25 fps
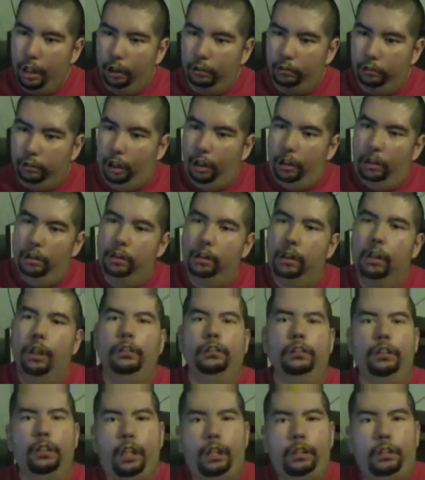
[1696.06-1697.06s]
plus,
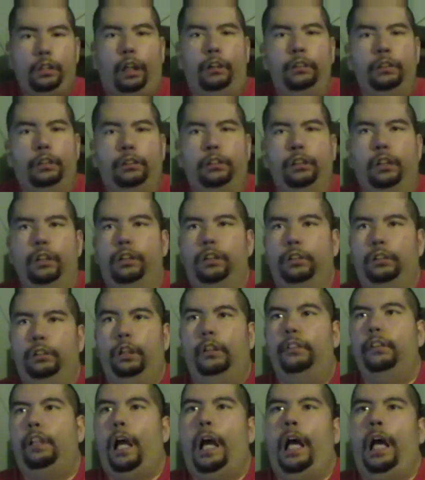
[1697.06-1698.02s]
when I saw the first film,